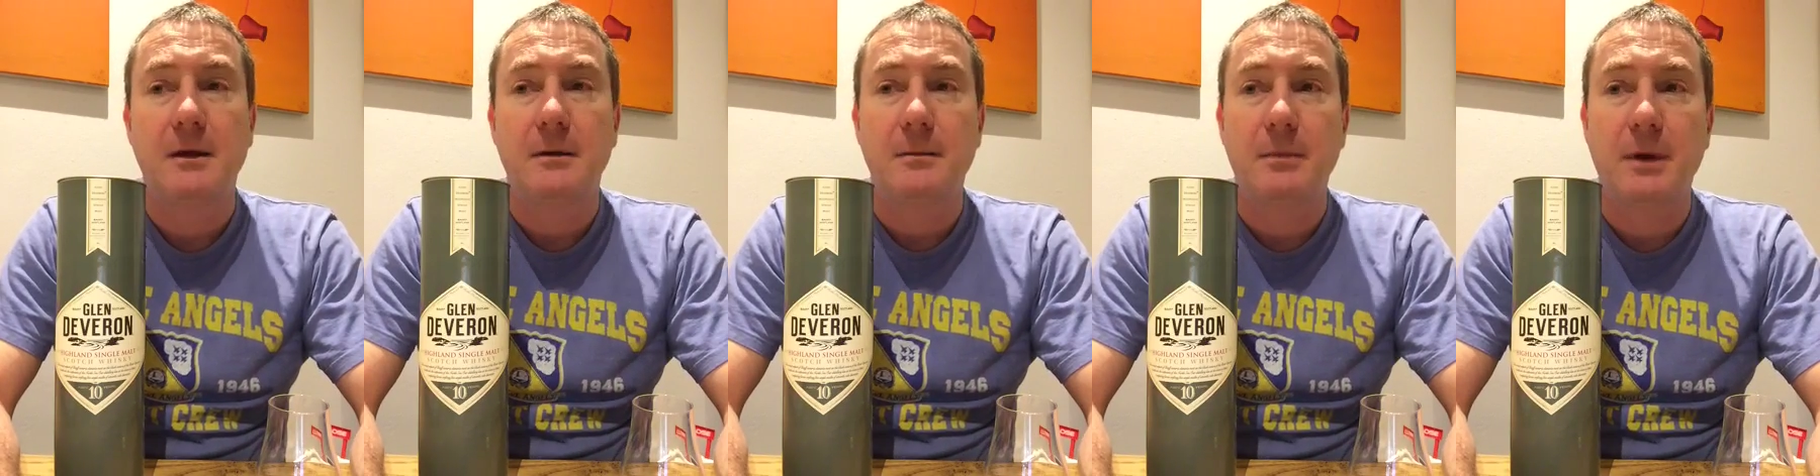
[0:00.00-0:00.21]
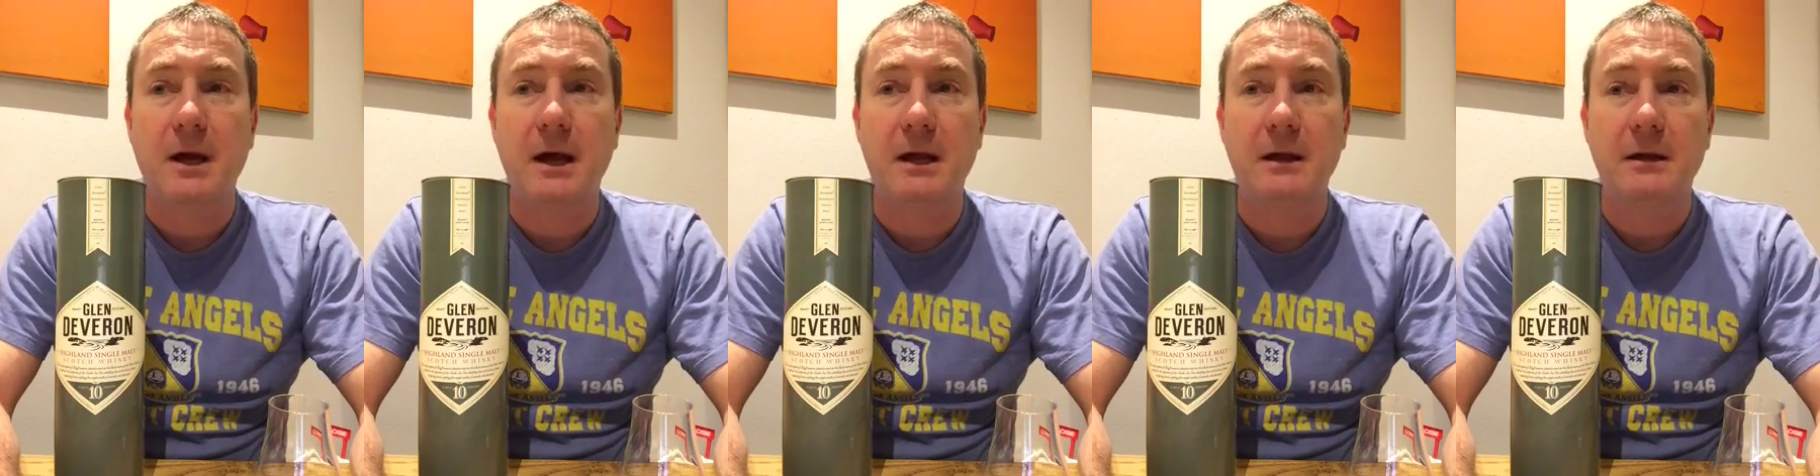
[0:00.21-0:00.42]

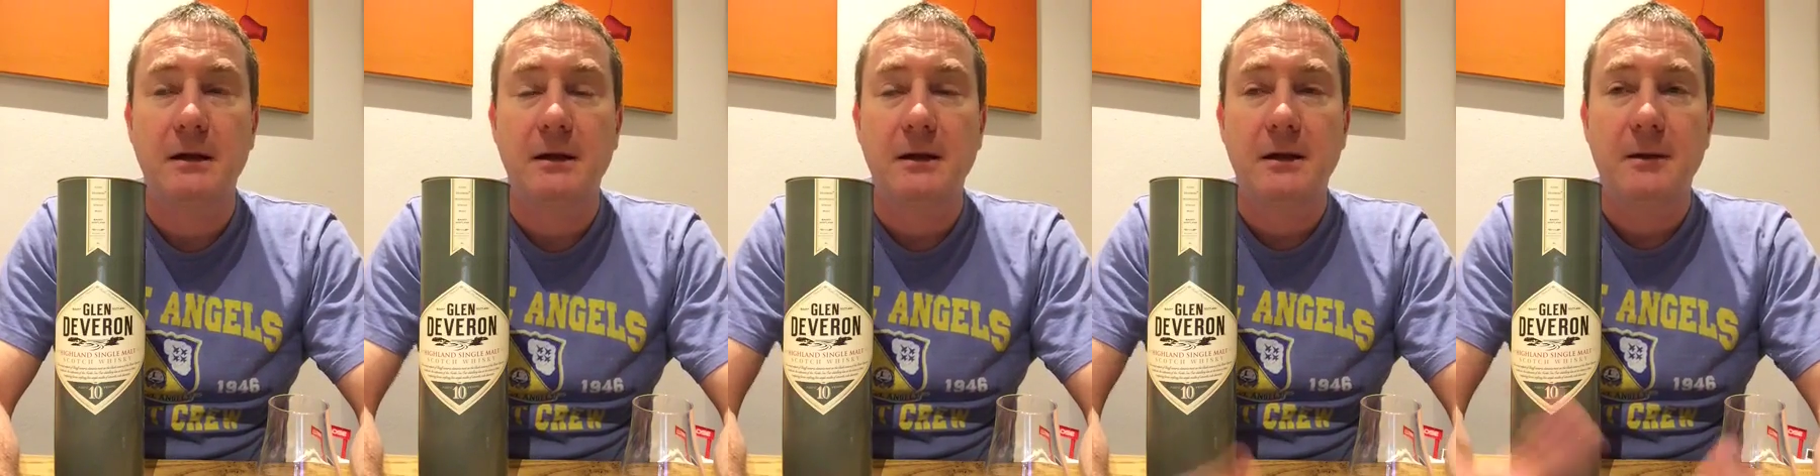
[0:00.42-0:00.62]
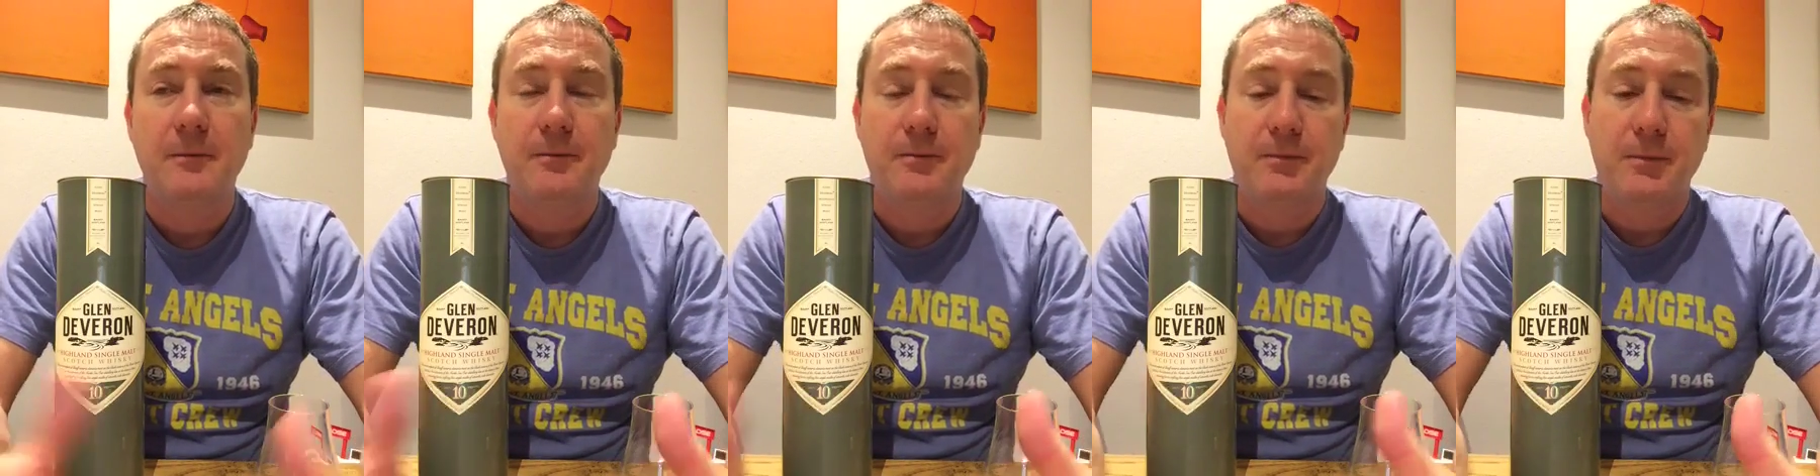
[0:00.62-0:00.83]
but
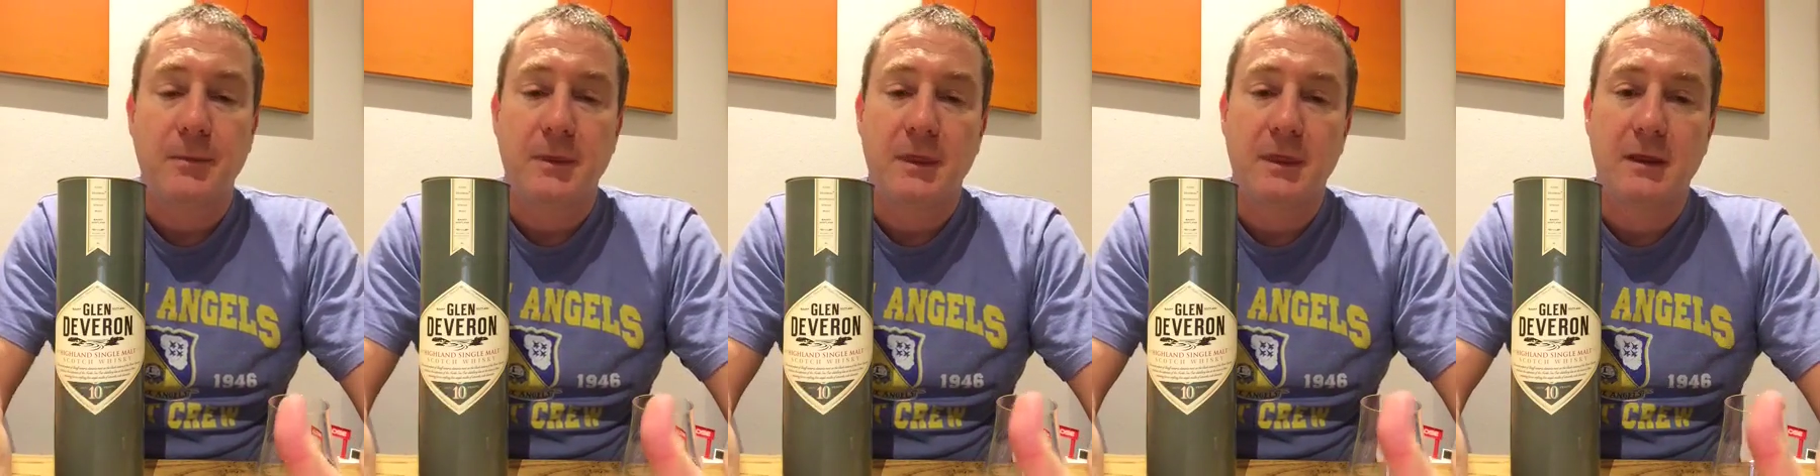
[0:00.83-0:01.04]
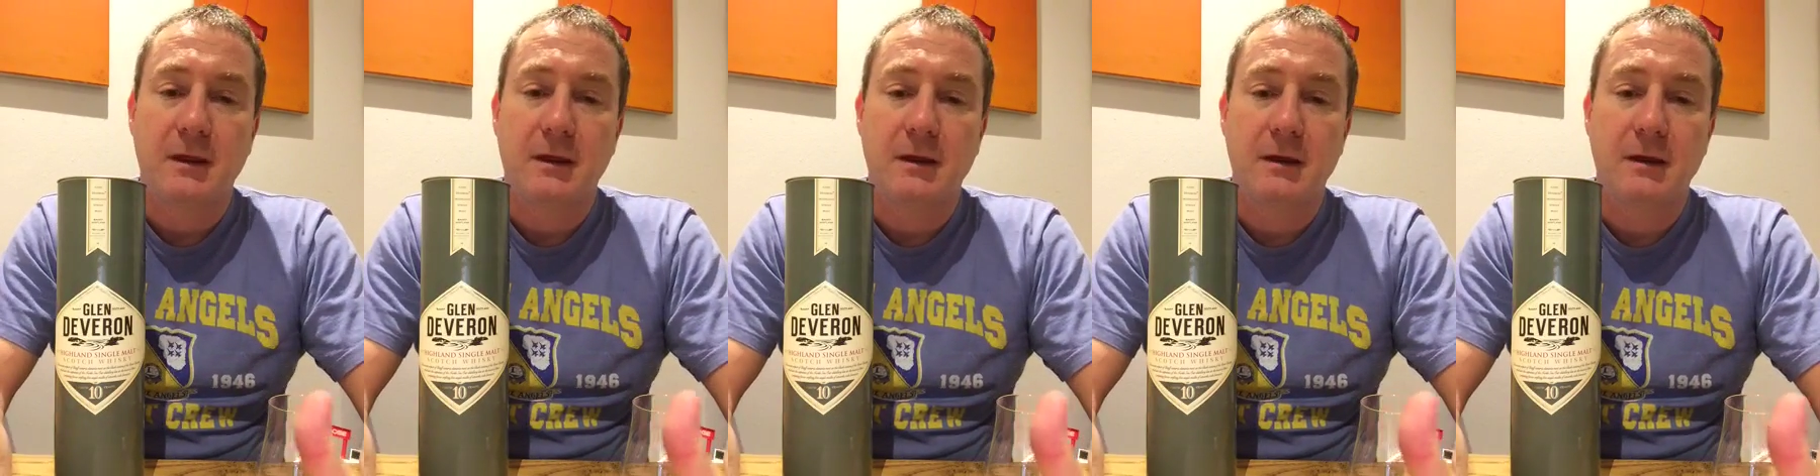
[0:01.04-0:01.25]

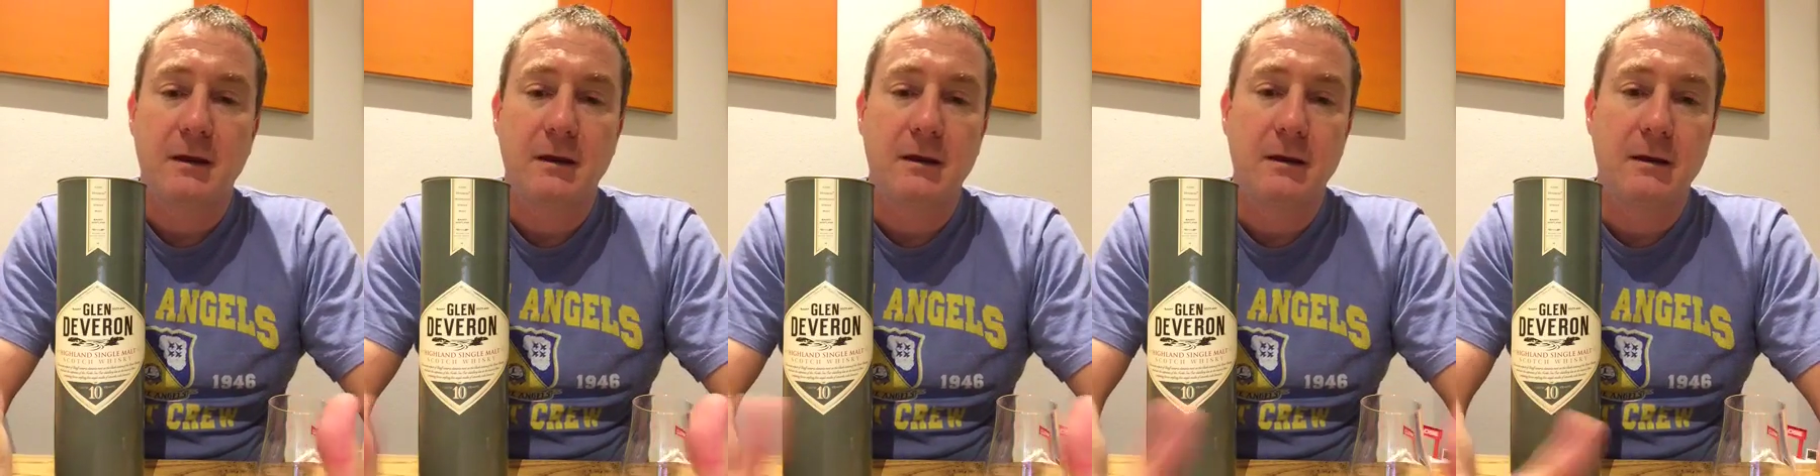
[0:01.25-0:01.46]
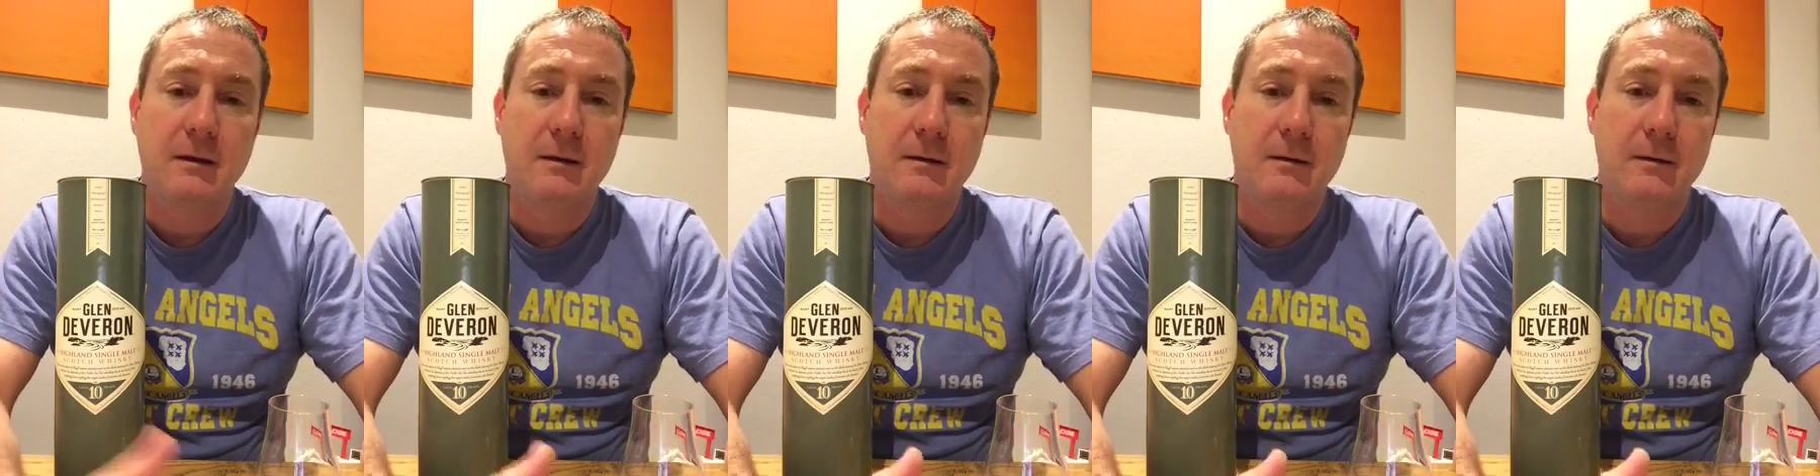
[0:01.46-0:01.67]

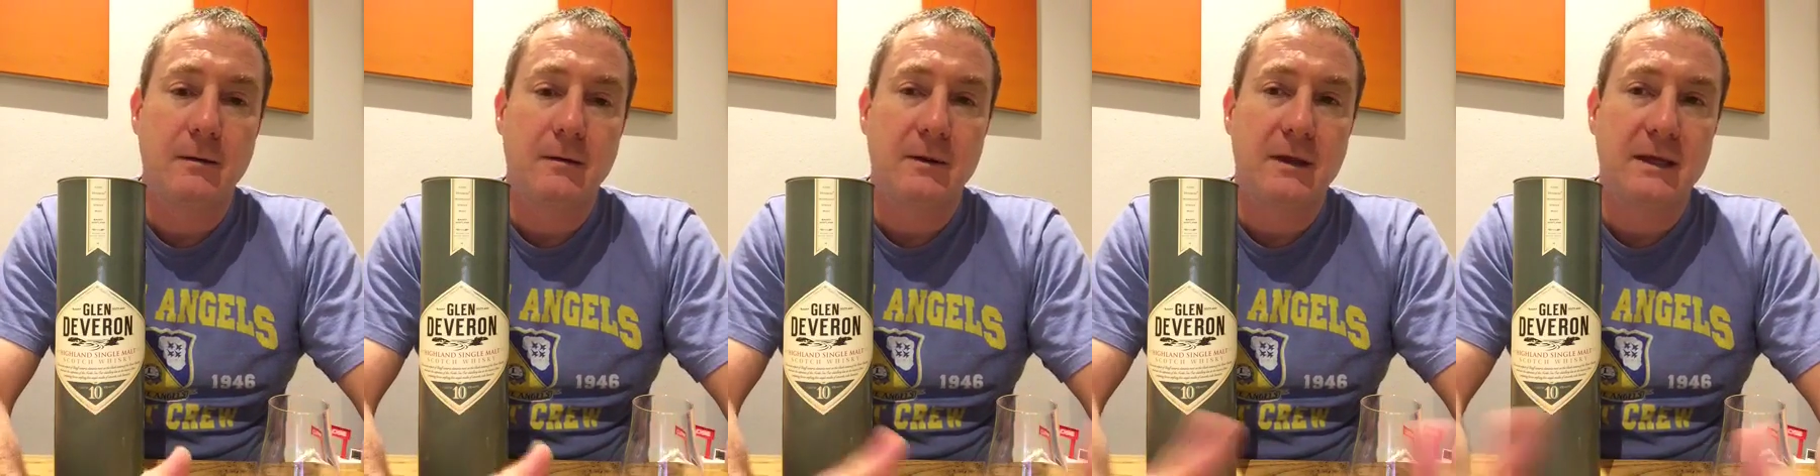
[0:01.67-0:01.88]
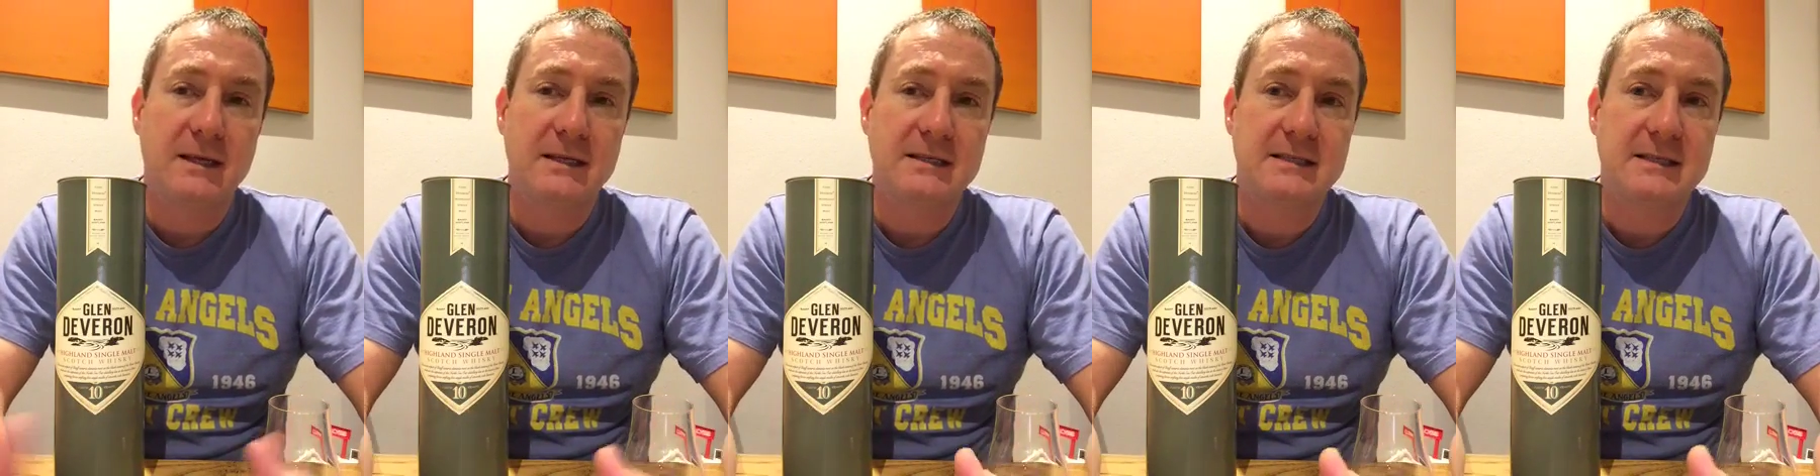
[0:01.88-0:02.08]

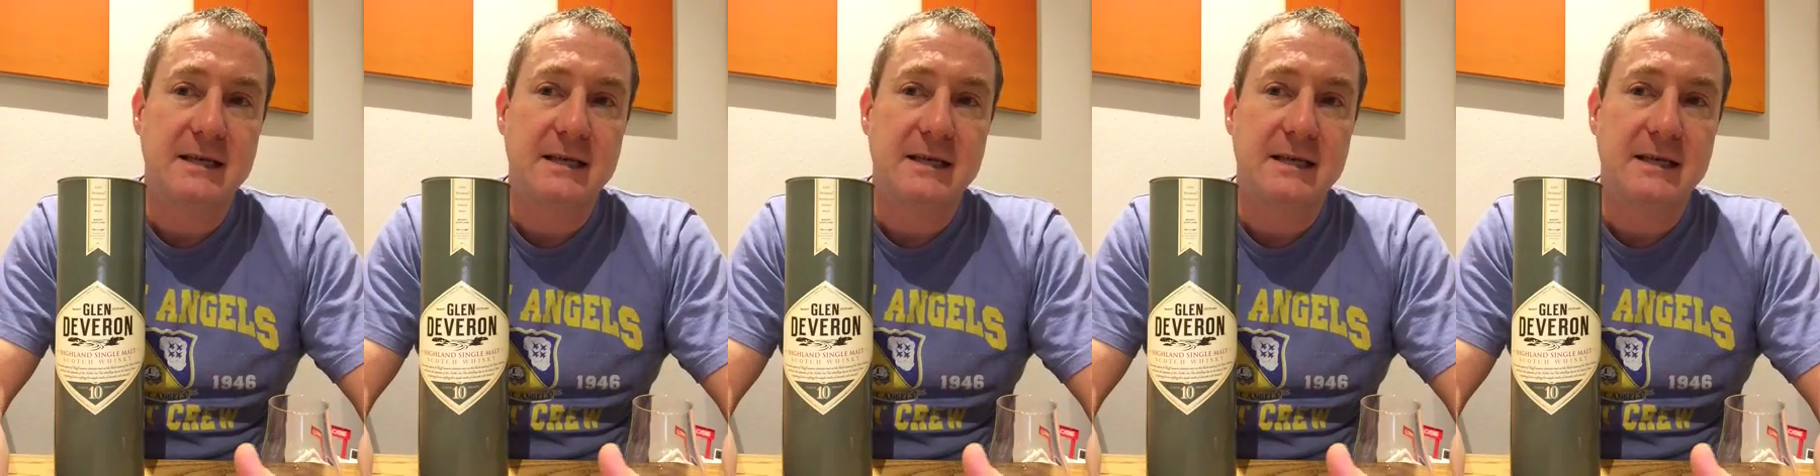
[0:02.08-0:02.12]
these